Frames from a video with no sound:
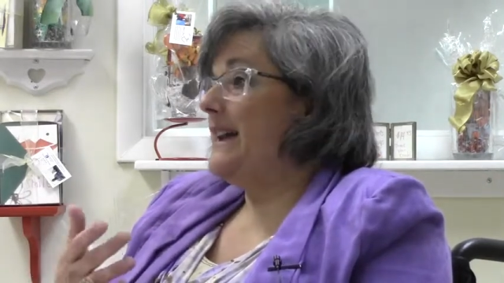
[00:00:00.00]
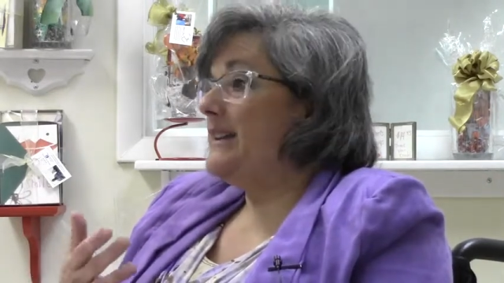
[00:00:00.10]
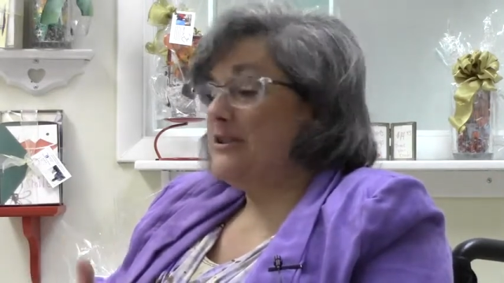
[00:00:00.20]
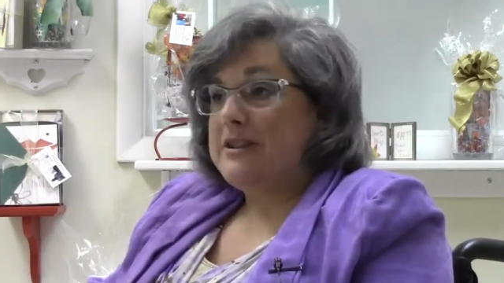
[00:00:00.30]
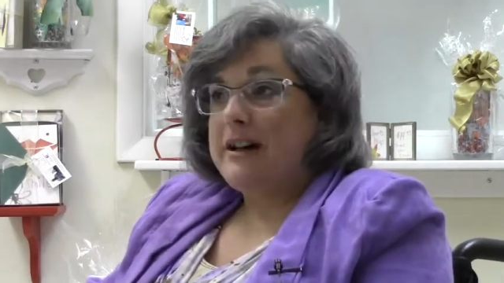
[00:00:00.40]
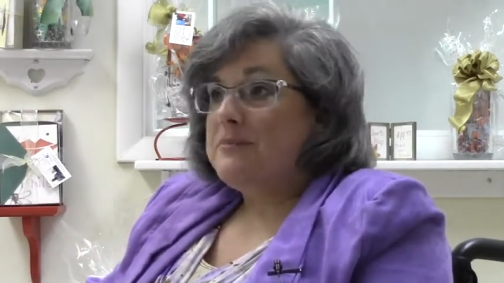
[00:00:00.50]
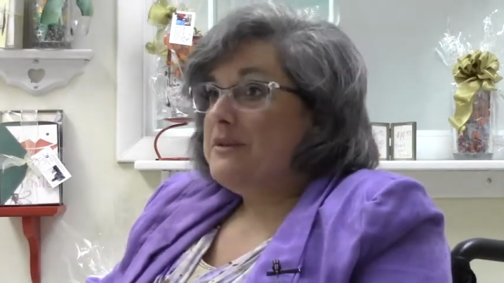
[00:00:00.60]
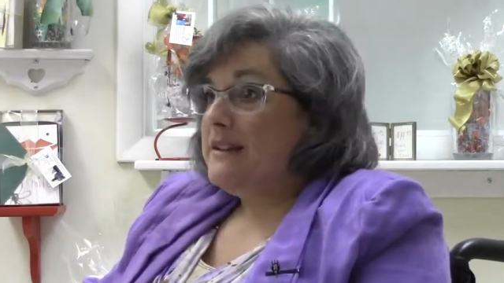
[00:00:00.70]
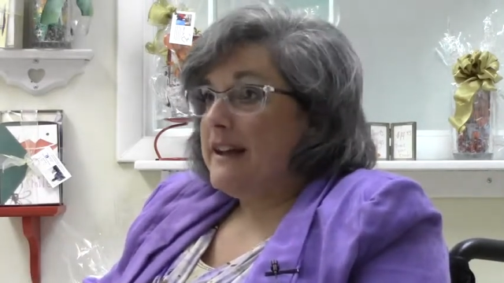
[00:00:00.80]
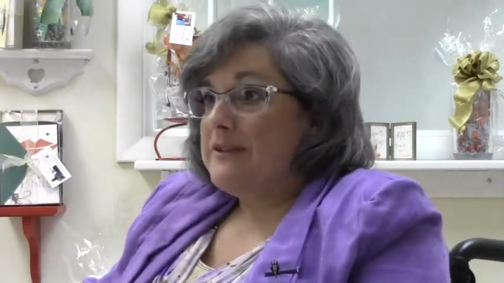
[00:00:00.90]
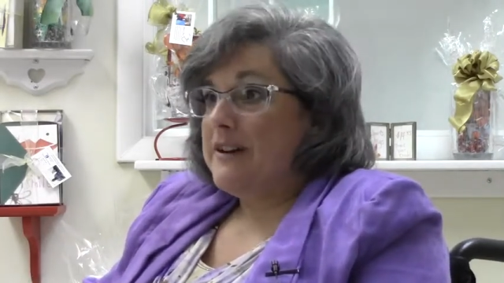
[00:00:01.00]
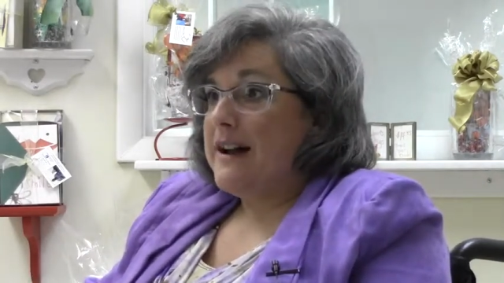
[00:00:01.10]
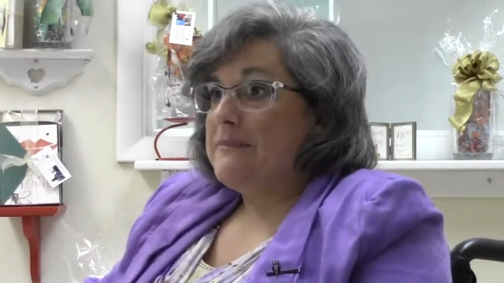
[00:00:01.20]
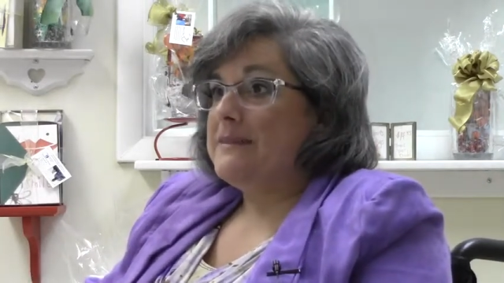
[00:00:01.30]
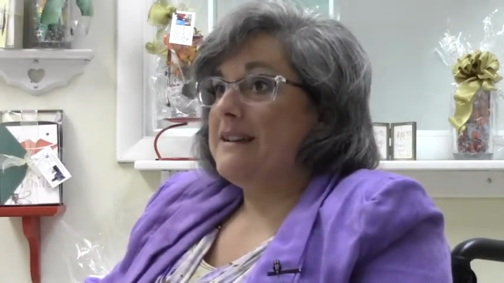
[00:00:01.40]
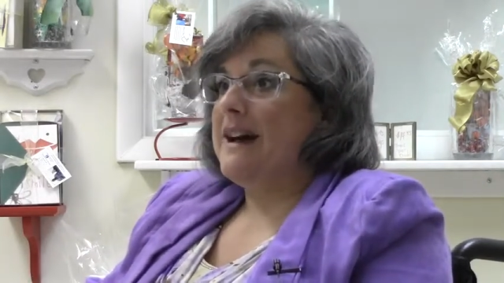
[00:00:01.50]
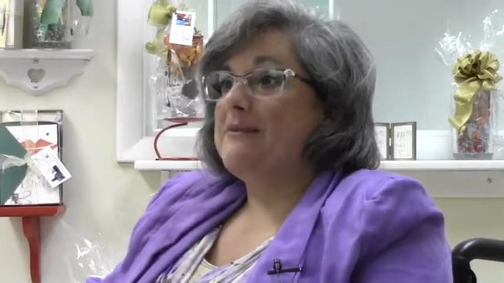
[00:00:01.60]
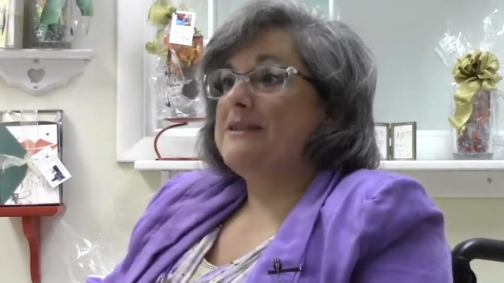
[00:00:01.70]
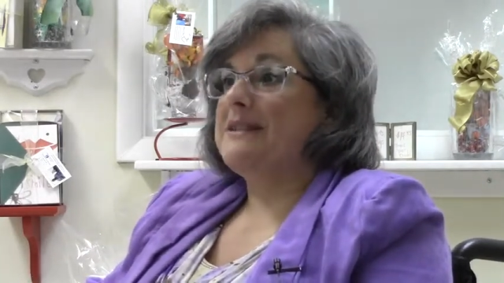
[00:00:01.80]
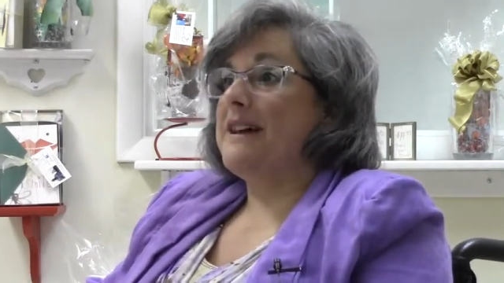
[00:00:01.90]
and I had shopped till I dropped,
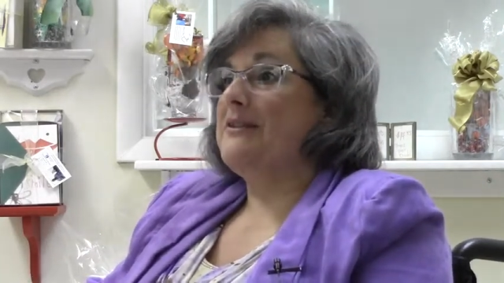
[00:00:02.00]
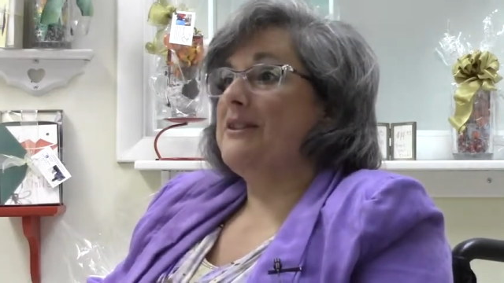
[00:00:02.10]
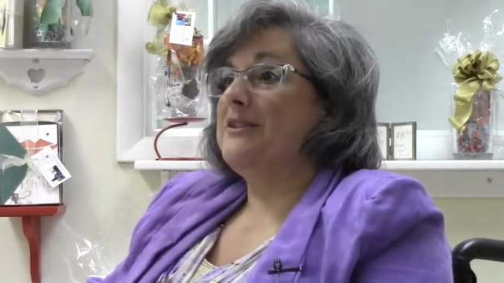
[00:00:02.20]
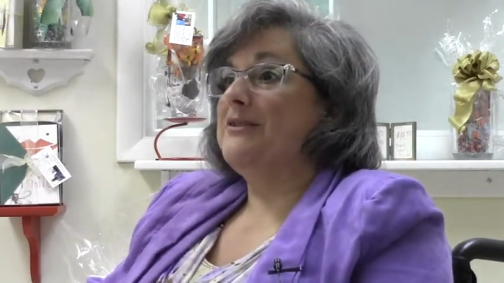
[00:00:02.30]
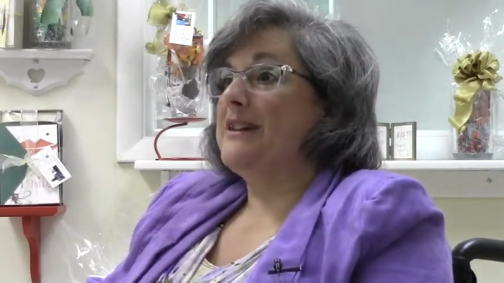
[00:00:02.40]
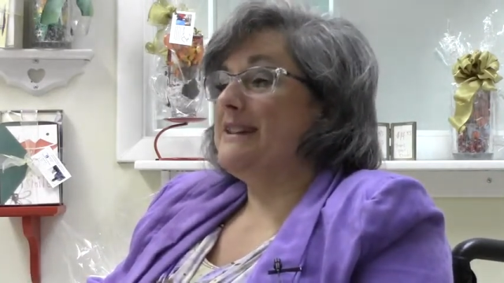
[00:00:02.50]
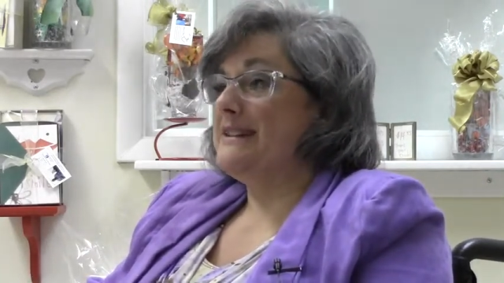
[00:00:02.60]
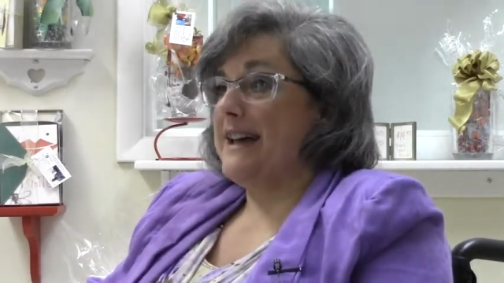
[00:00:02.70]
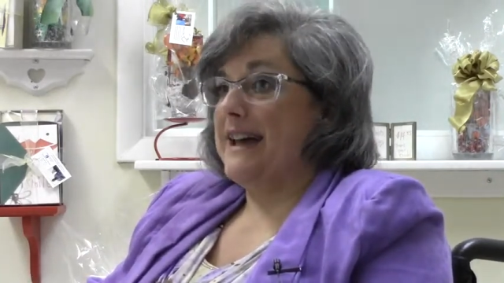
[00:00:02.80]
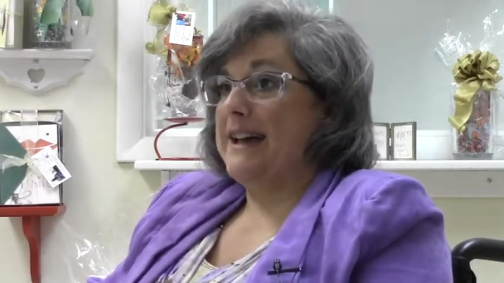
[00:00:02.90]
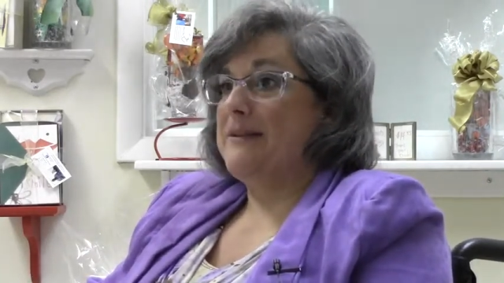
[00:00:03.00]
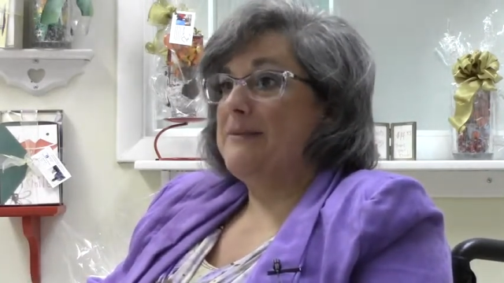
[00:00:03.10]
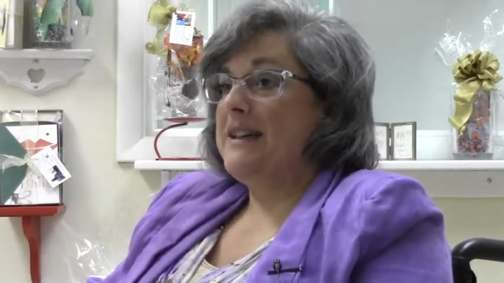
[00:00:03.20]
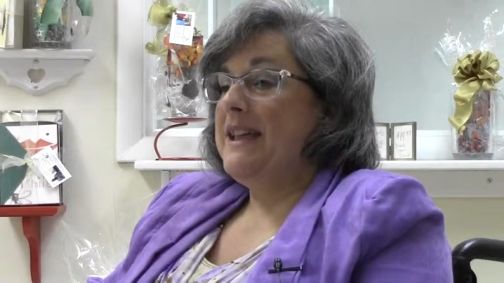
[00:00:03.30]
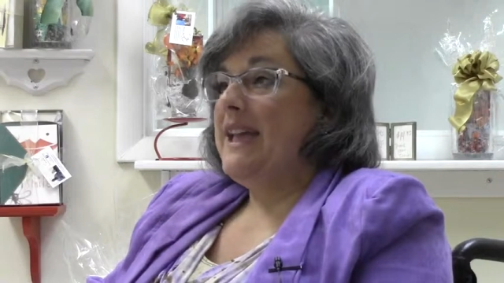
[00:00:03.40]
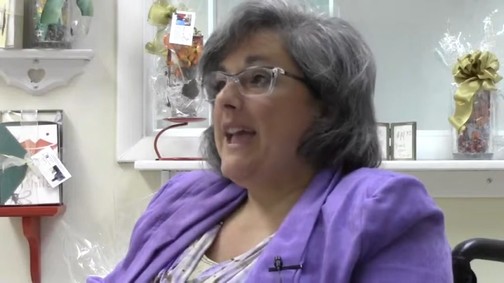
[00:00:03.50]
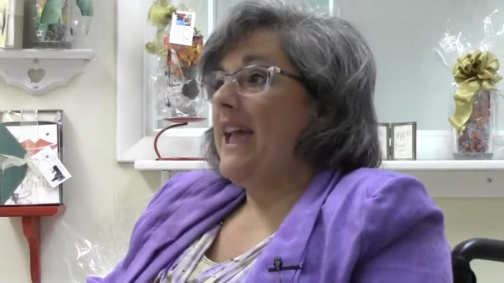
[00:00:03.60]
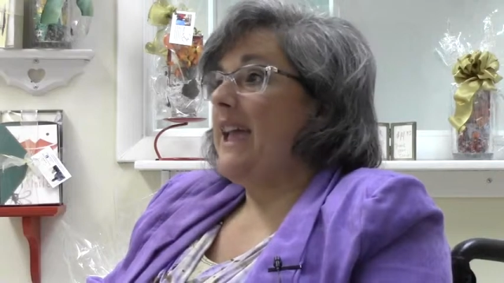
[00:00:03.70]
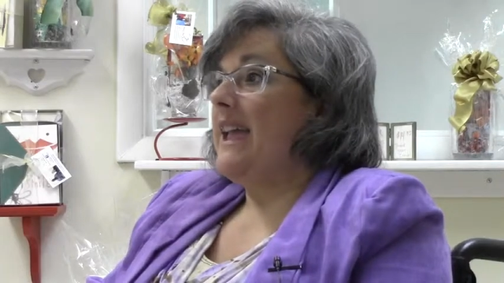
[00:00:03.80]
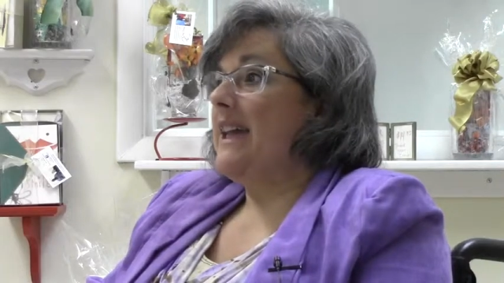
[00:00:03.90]
and I was having a great time
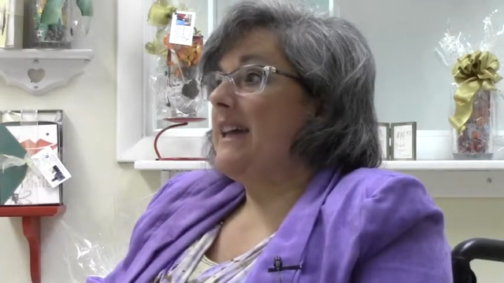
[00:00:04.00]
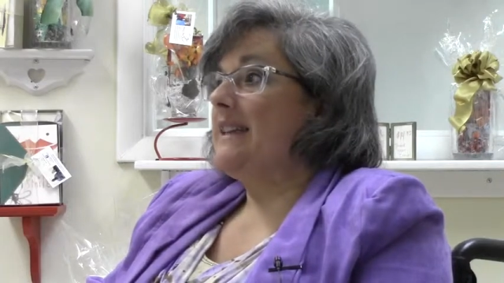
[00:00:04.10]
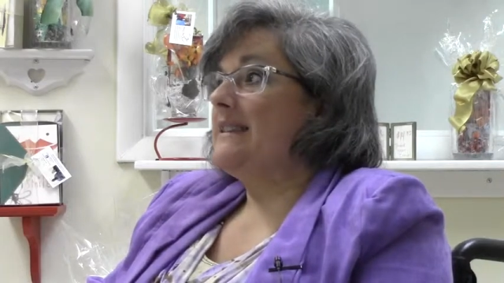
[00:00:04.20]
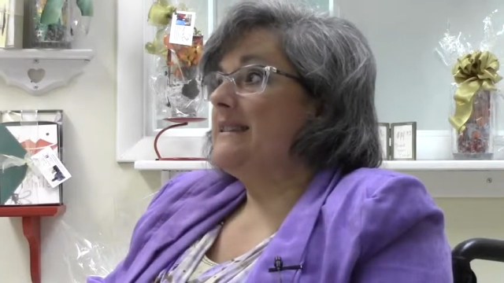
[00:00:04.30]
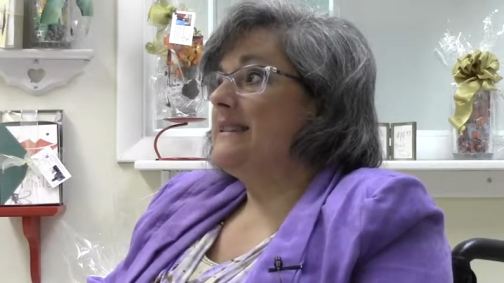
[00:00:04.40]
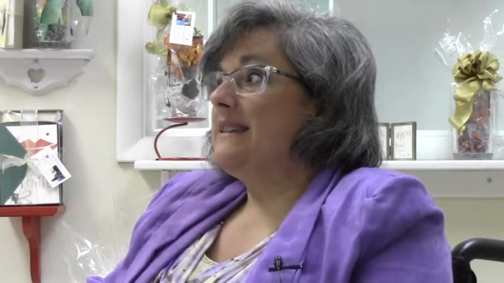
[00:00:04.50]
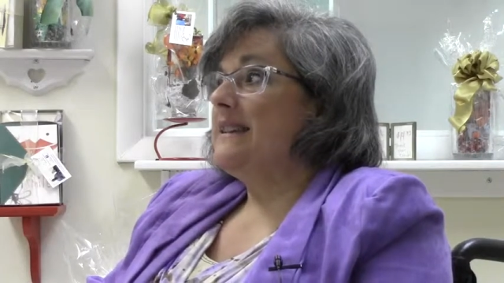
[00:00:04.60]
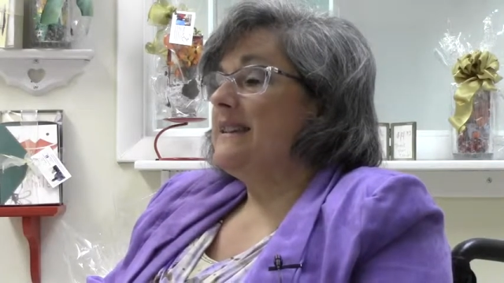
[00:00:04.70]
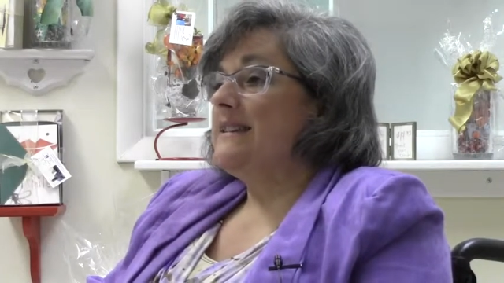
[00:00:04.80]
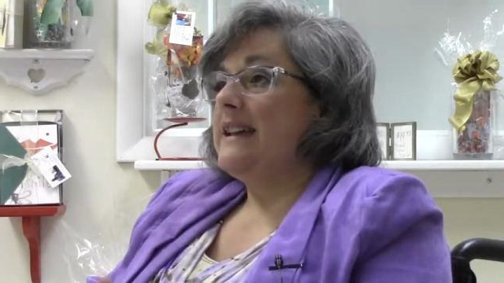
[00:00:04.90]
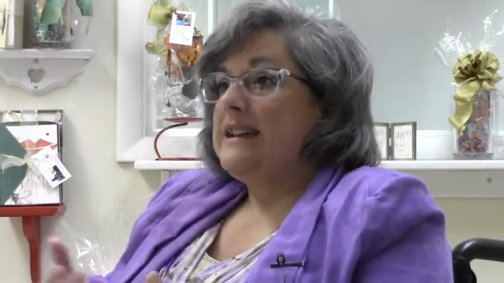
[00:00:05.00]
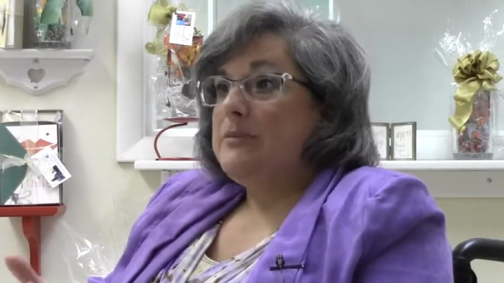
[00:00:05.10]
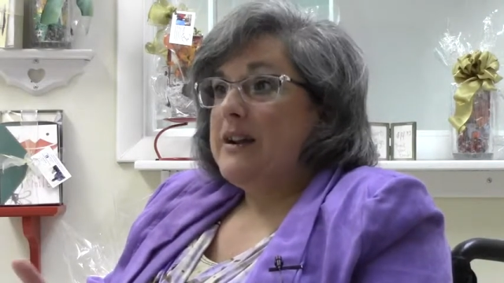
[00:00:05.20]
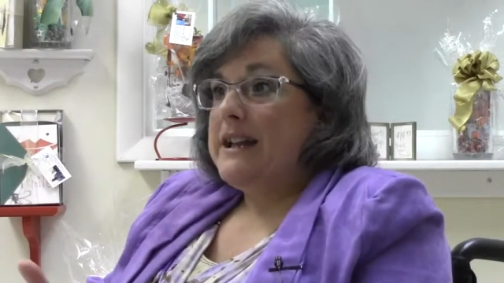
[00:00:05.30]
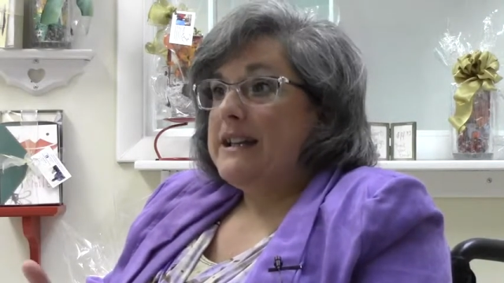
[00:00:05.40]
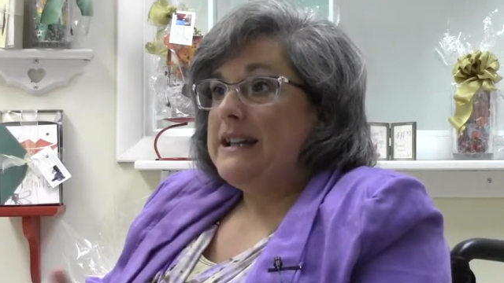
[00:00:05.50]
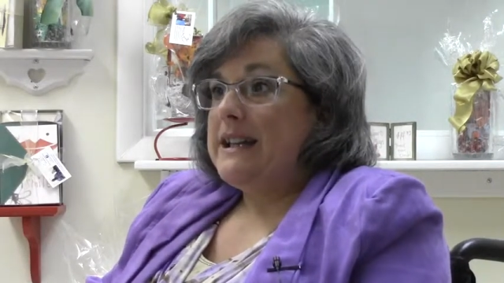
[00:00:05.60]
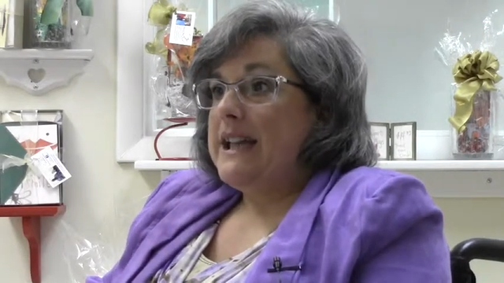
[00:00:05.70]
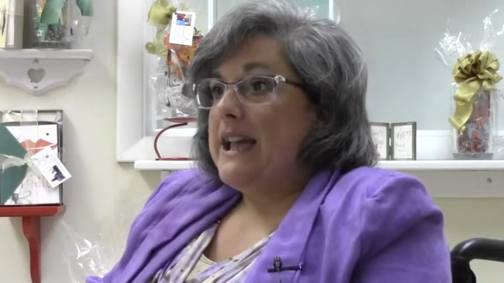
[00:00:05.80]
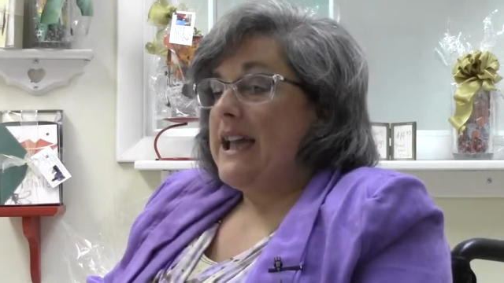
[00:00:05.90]
and taking a break.